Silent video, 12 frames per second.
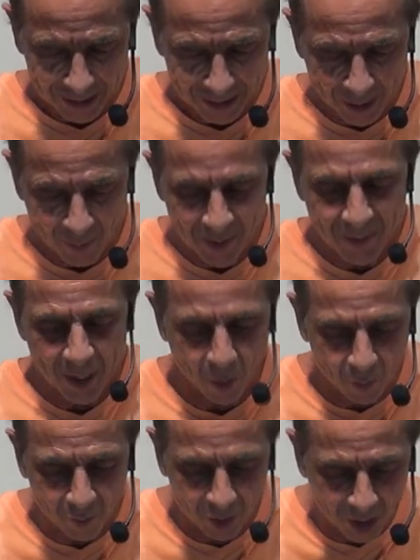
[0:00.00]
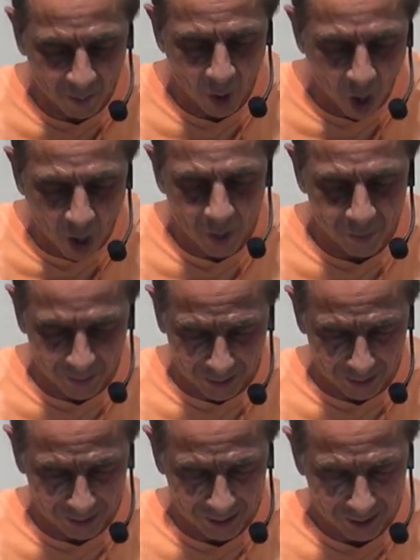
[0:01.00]
that we may overcome all
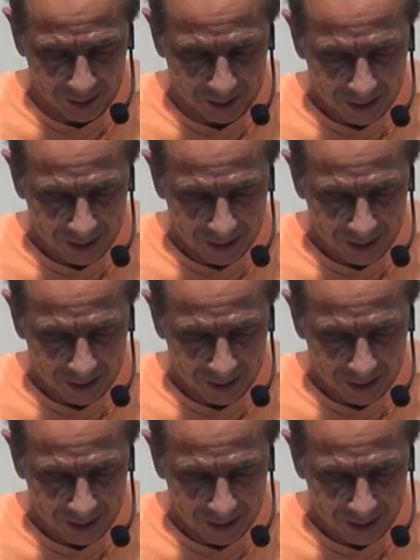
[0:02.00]
things